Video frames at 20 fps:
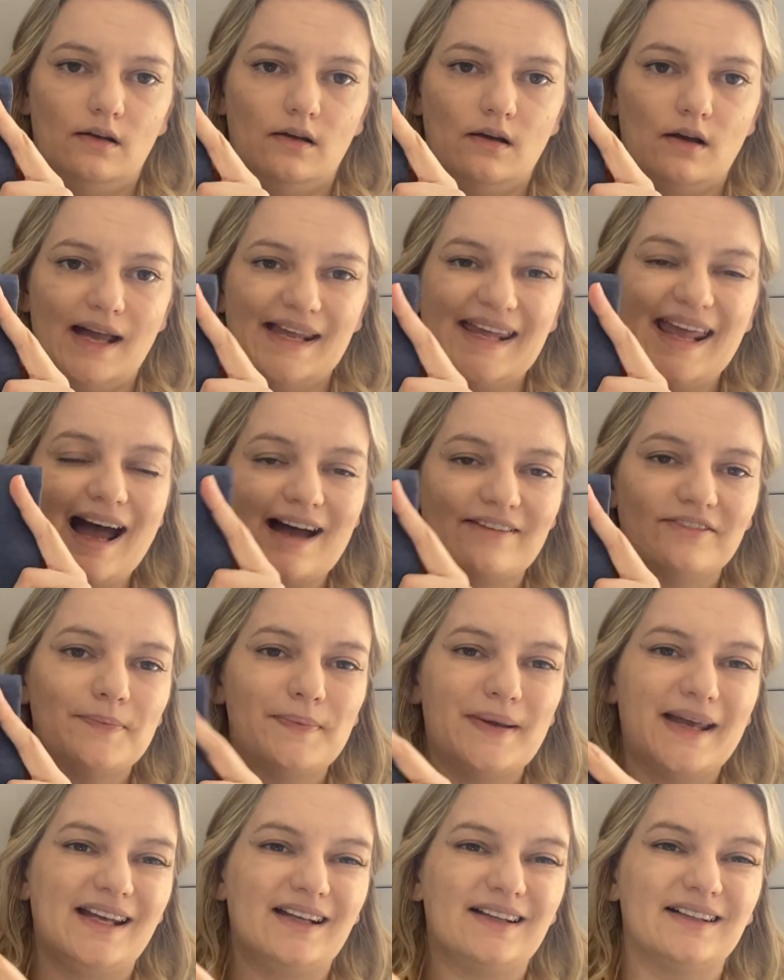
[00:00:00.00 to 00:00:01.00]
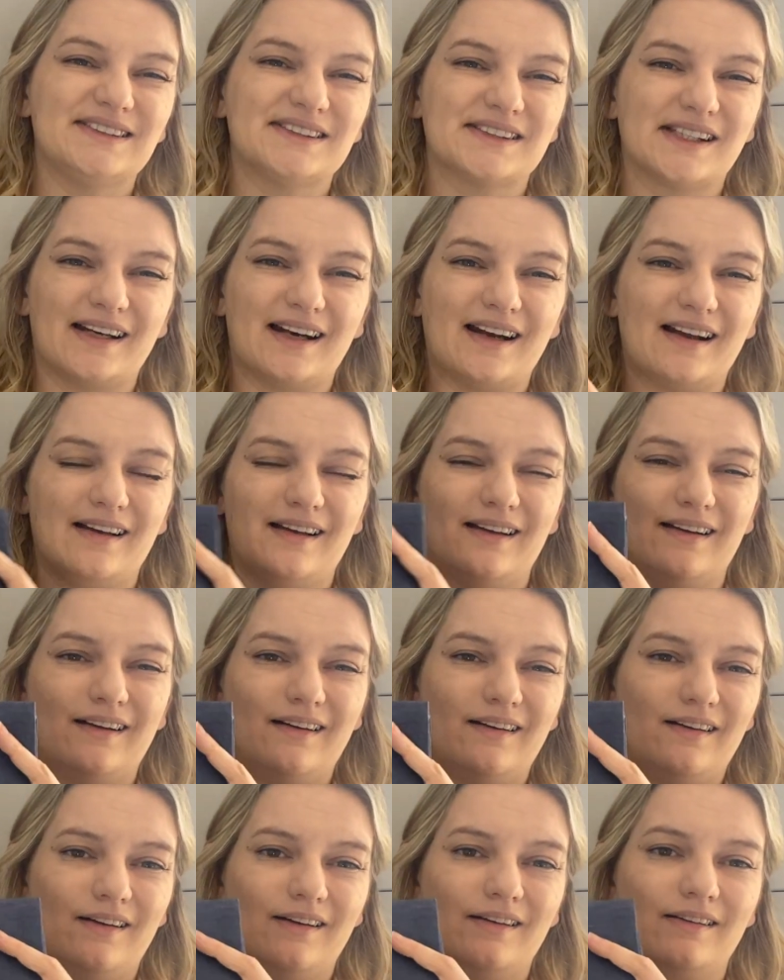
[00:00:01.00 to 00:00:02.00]
I have a piece that
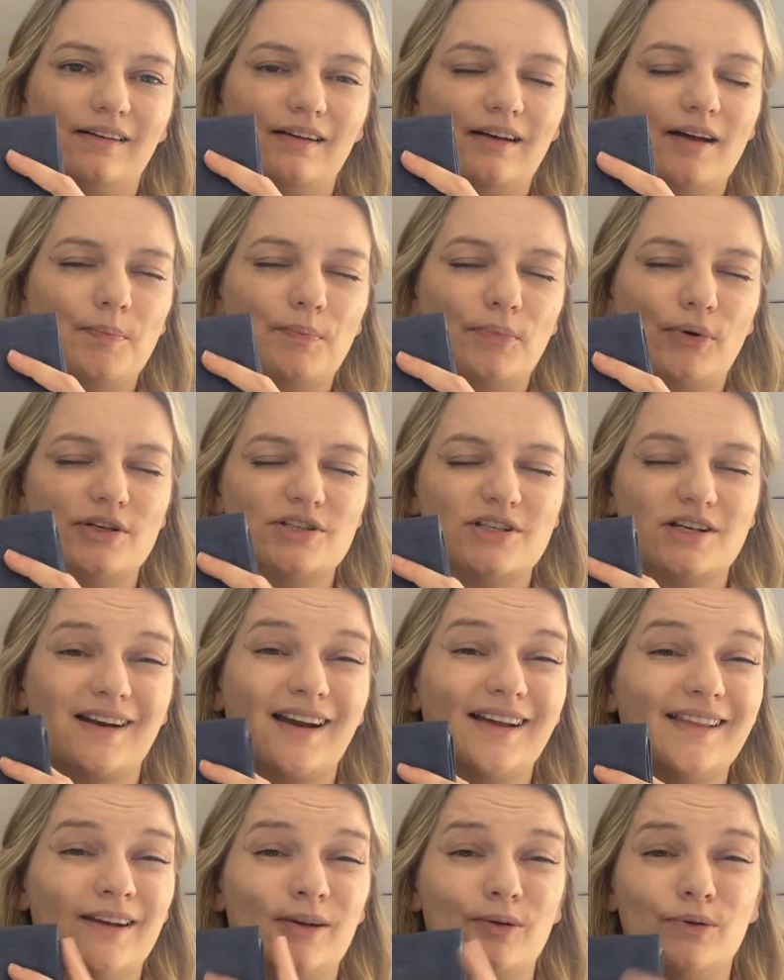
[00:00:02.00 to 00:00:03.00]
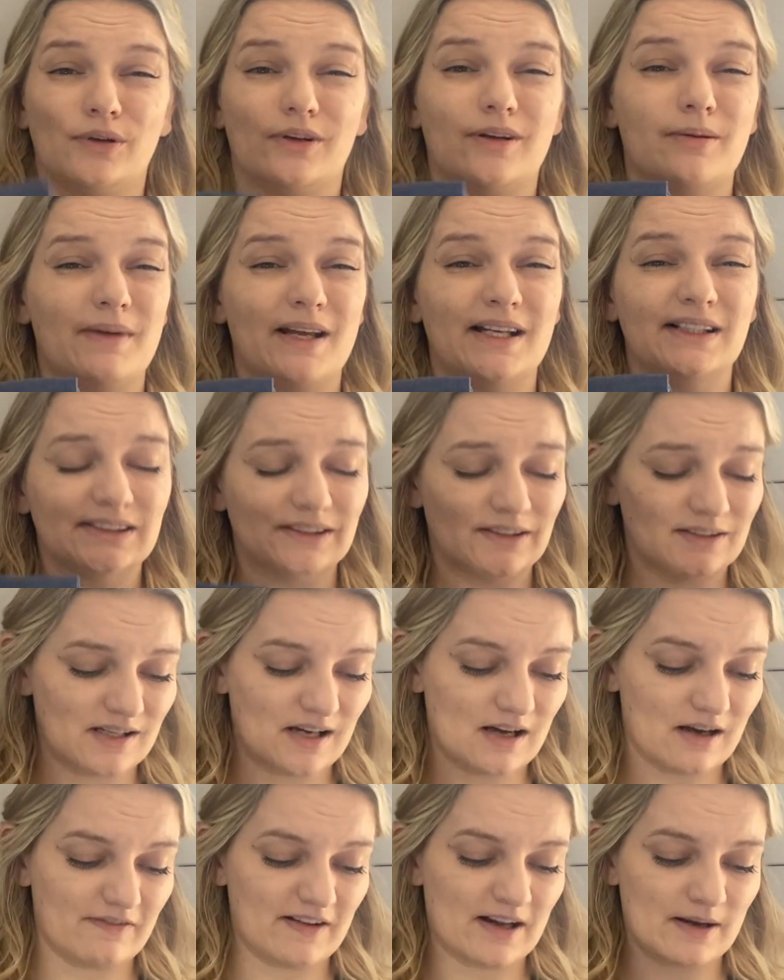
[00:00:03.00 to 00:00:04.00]
a project I think will look amazing on
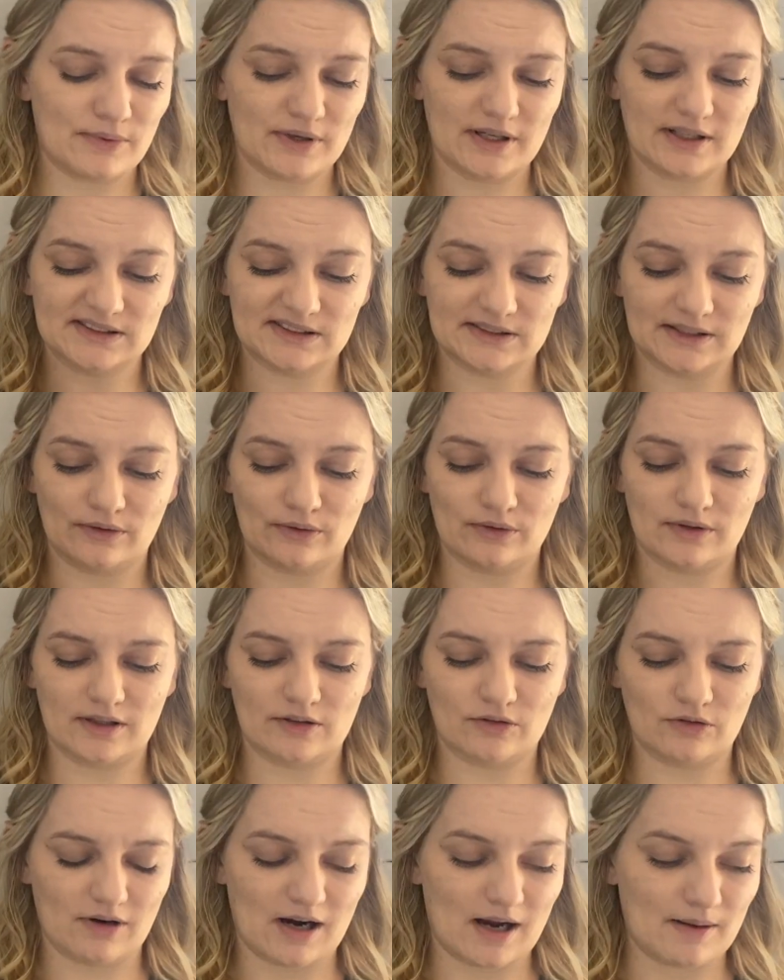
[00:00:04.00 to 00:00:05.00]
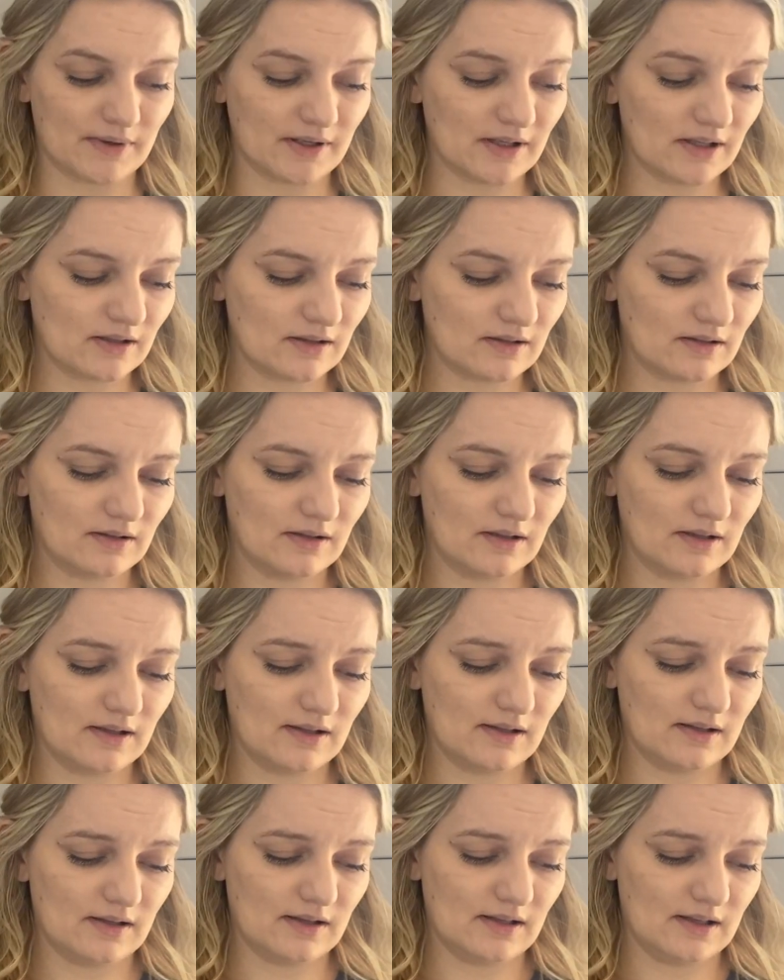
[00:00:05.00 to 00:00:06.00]
dark fabric, so I thought I'd grab it.
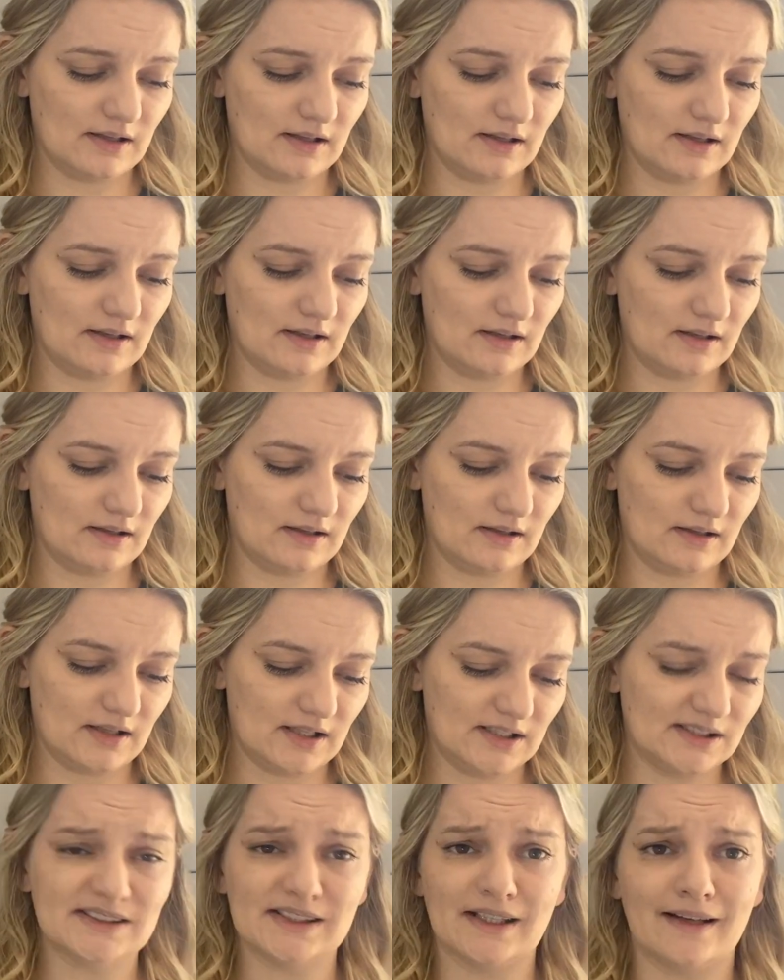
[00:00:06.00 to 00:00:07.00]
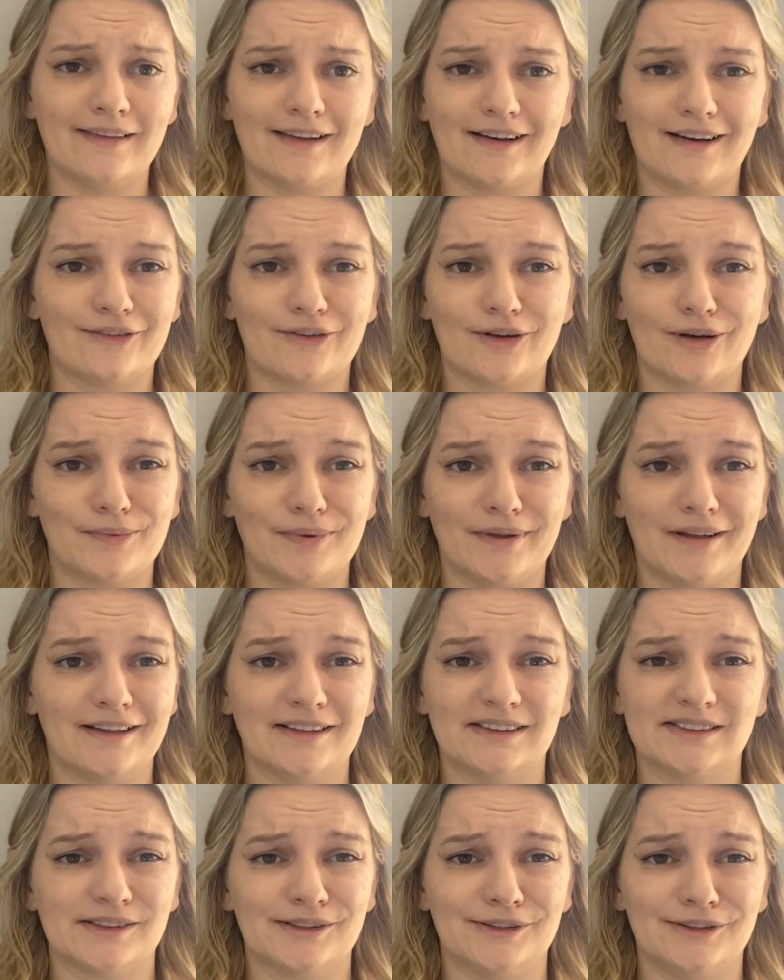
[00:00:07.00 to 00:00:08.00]
In saying that, I've got
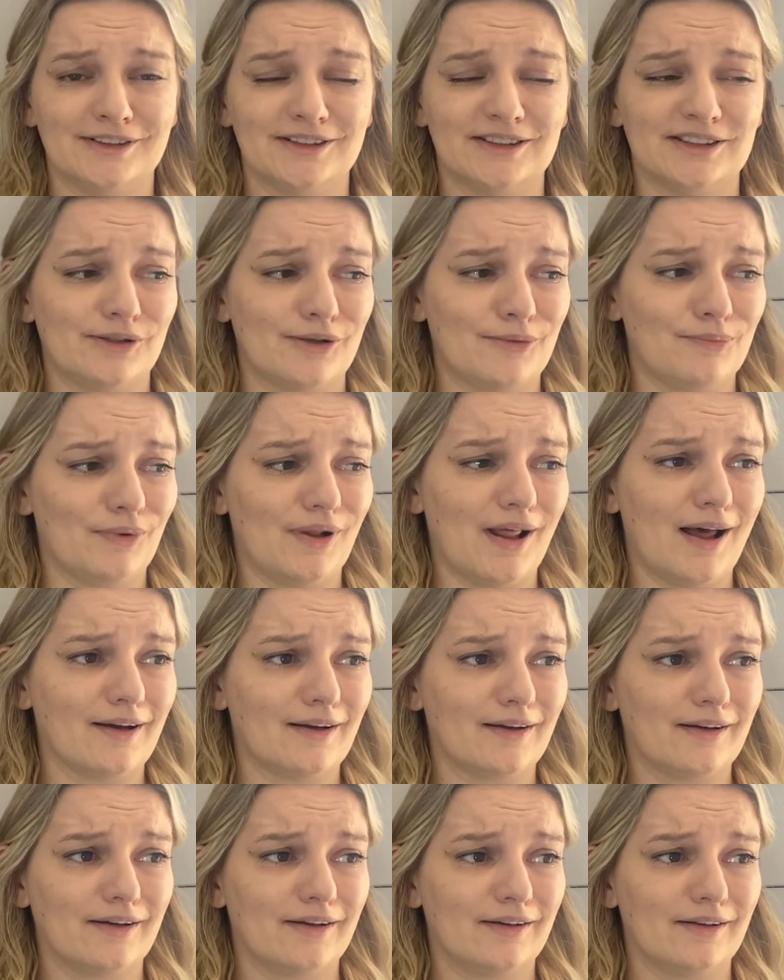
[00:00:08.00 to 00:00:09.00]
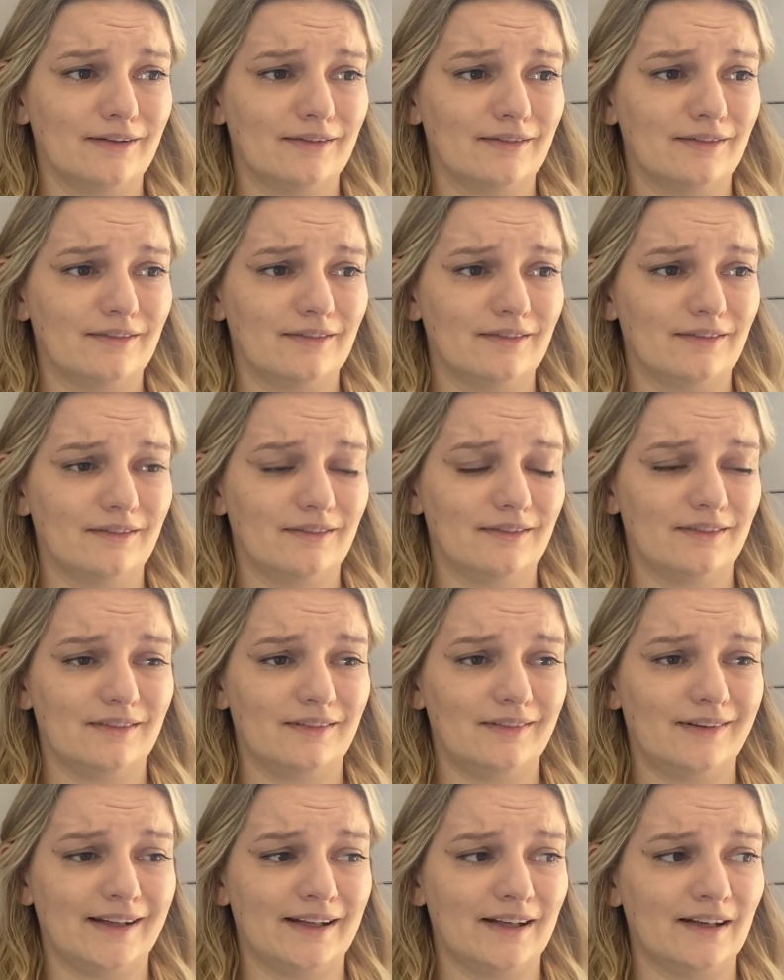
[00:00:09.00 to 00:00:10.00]
plans to use the black
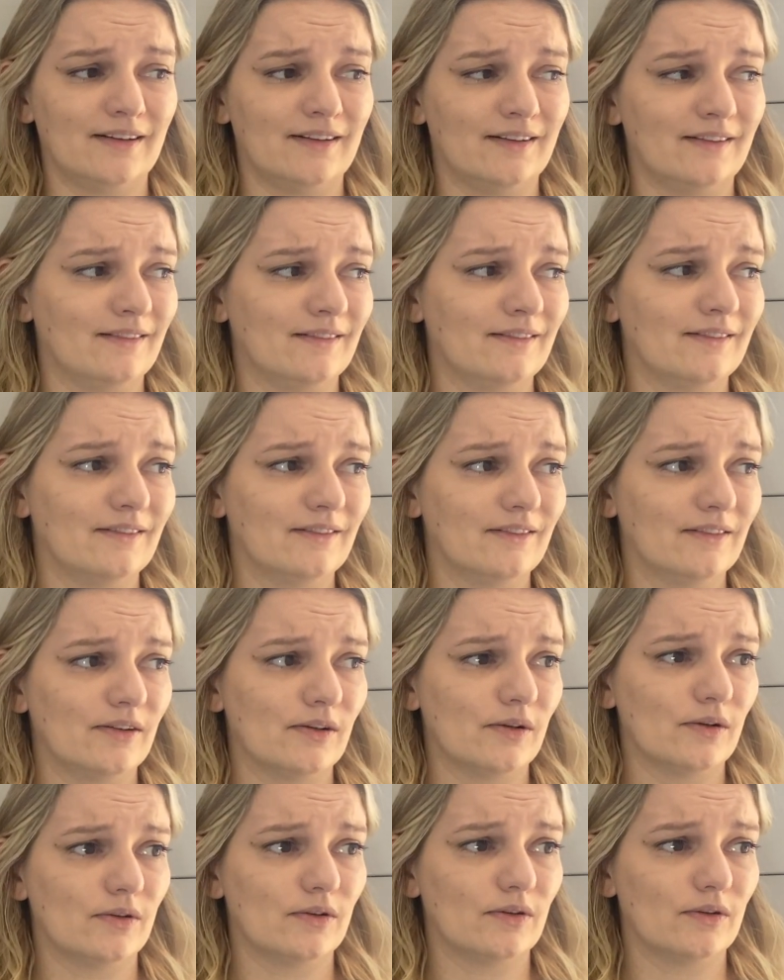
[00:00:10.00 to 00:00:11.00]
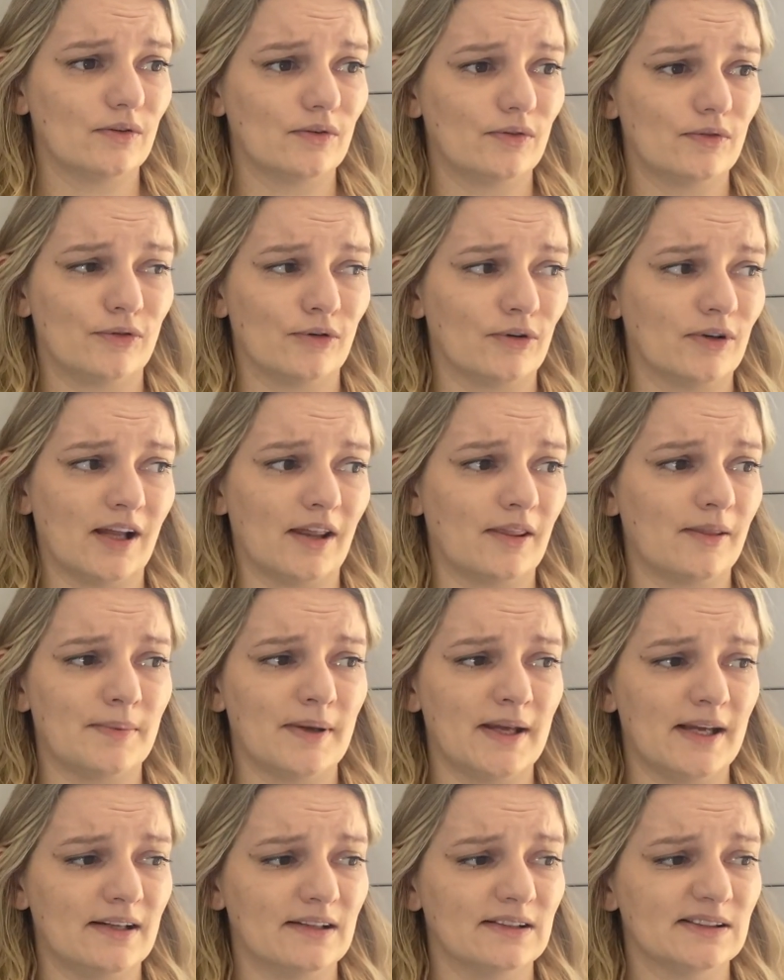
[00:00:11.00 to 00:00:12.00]
linen for another
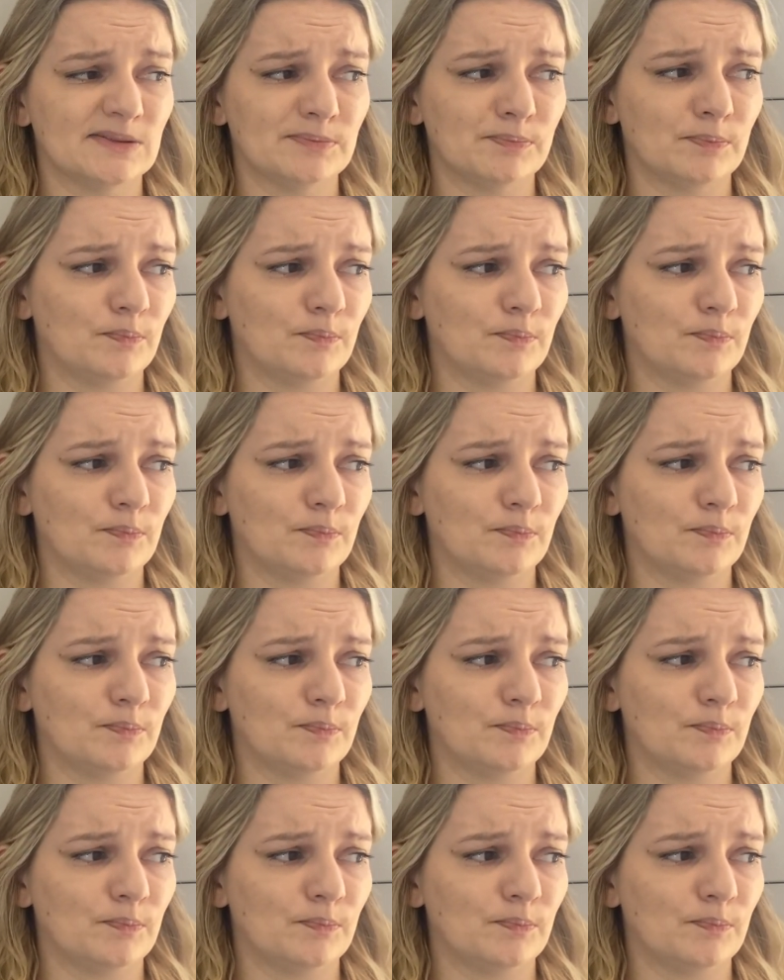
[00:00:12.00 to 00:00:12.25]
piece,